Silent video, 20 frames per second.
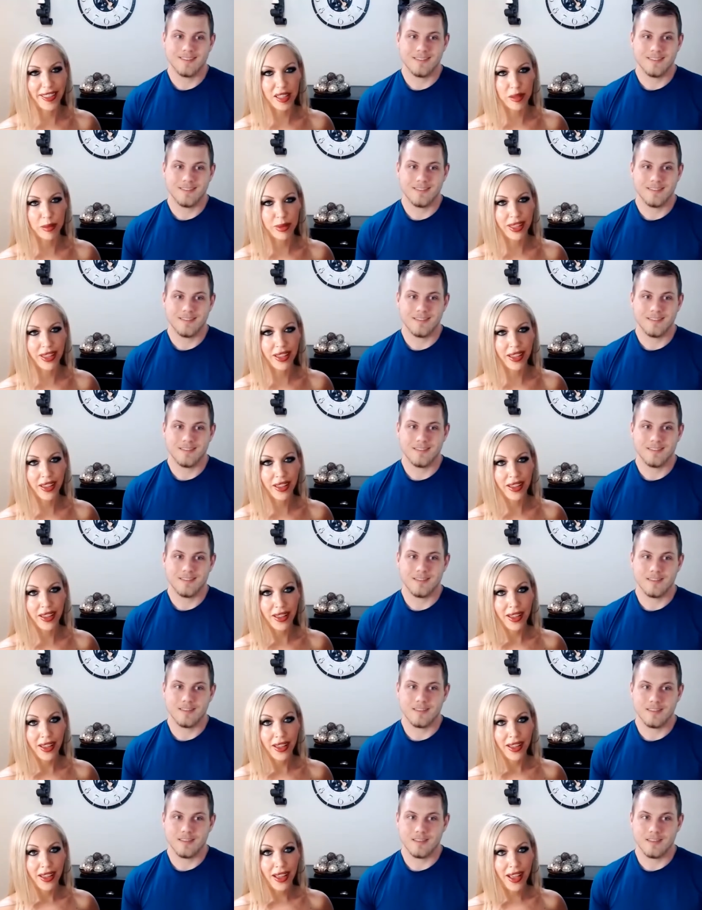Speaker 1: be like,
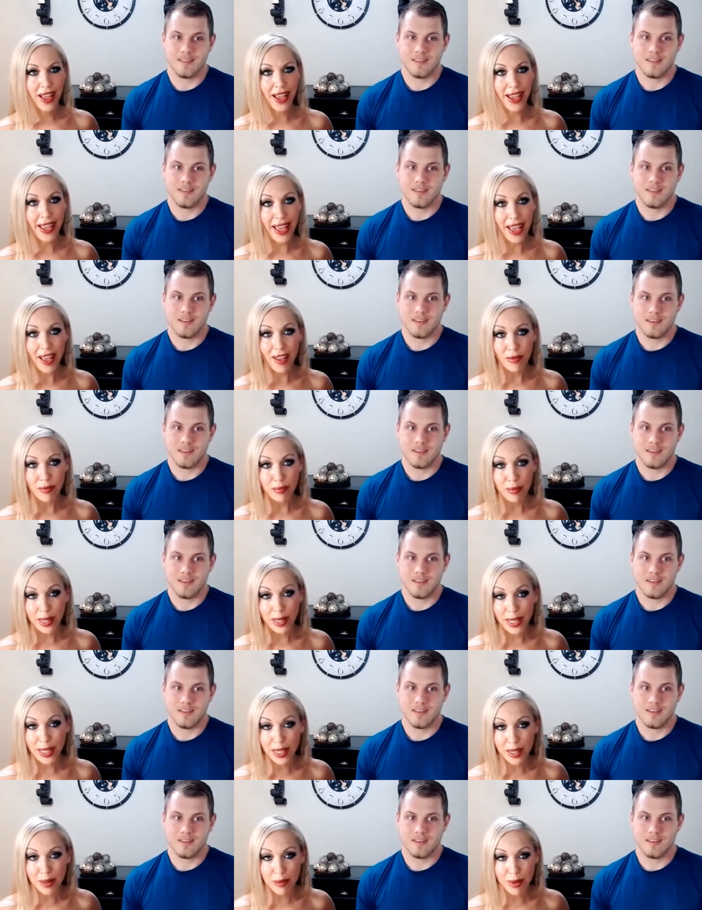I have
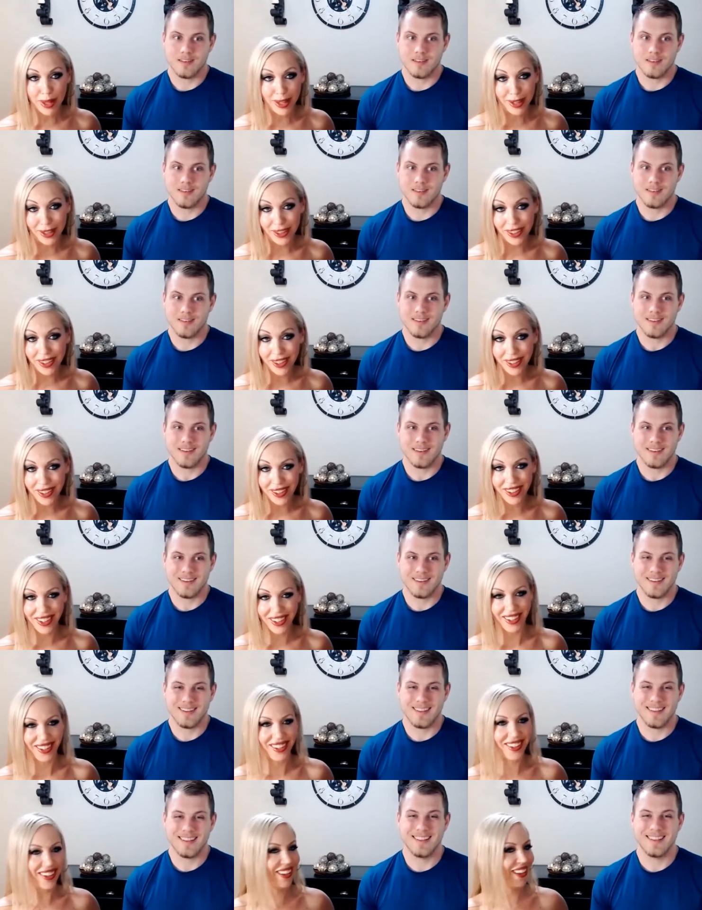peanut butter.
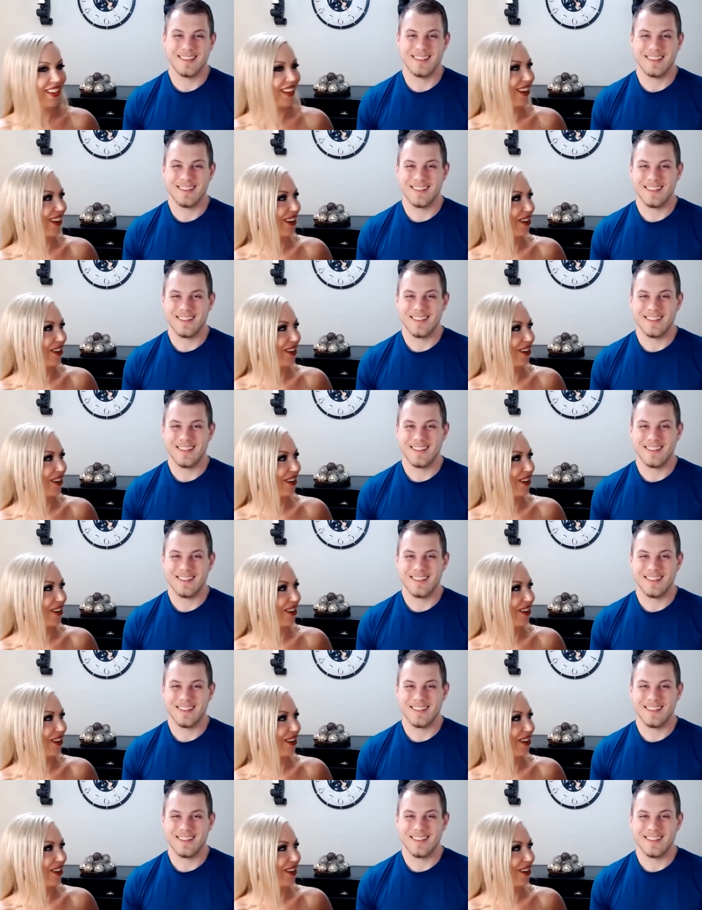I'm